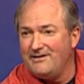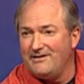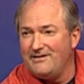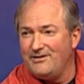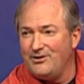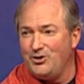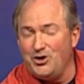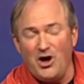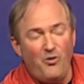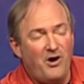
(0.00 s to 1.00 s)
You know
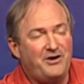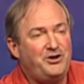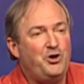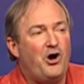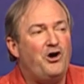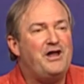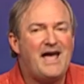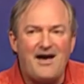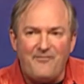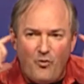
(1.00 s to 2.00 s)
what? You only have
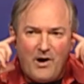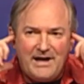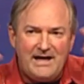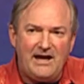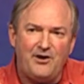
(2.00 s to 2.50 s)
one ear,